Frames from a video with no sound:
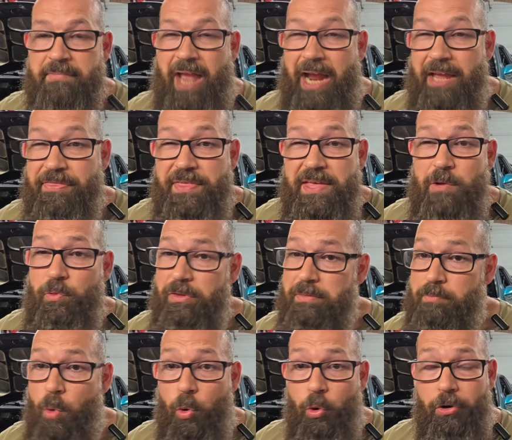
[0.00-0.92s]
I think with
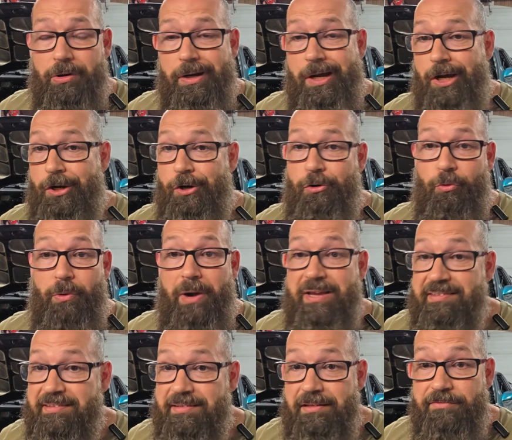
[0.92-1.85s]
more
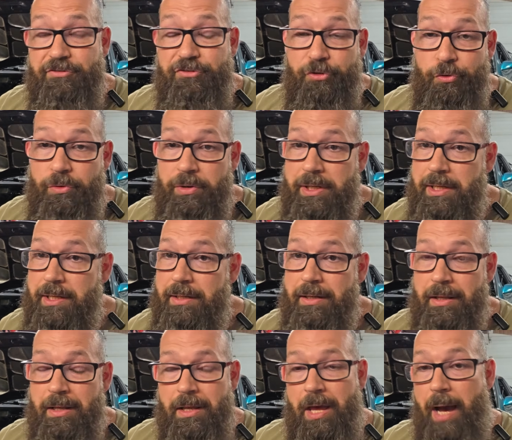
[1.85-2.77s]
aggressive
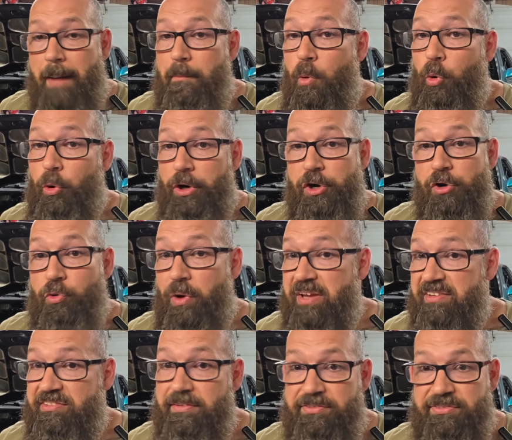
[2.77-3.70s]
tuning, a more
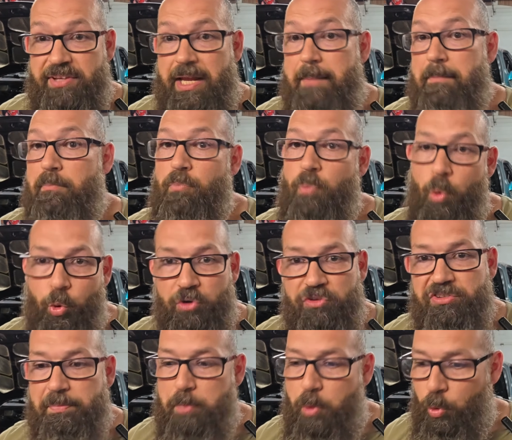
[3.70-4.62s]
aggressive setup, more
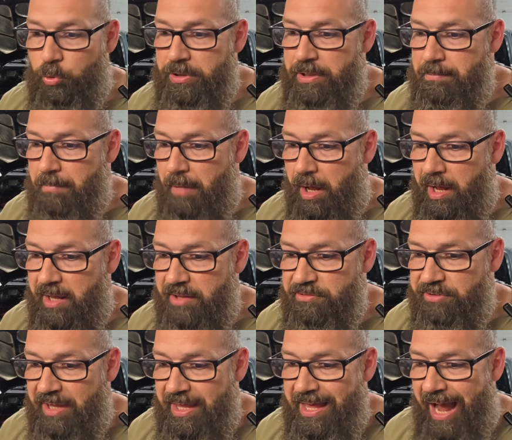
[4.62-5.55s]
supporting
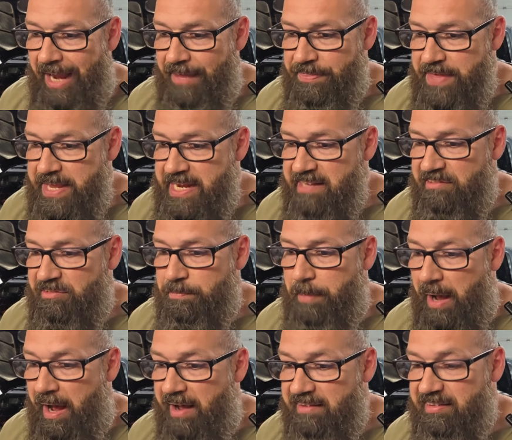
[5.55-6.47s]
mods, I think it's
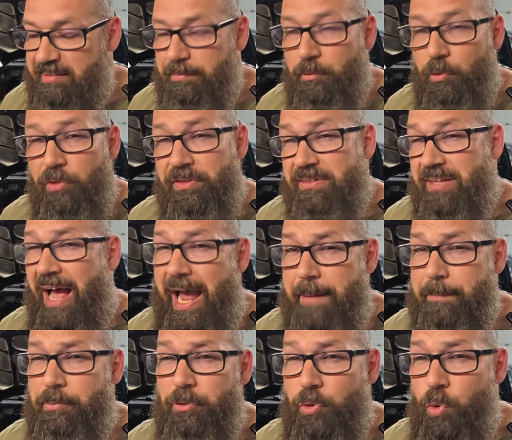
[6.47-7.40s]
possible that the
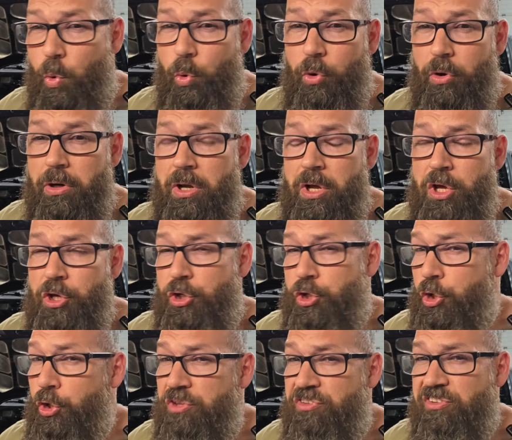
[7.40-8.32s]
Hypercore
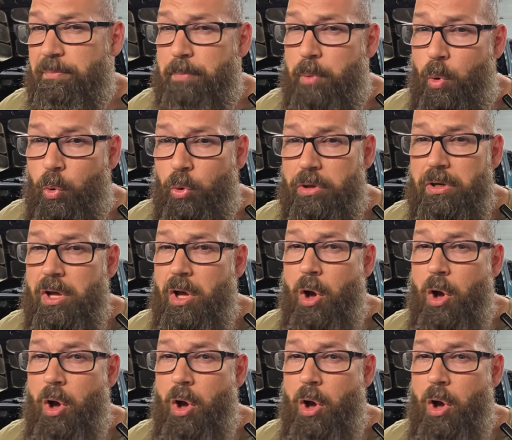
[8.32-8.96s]
could support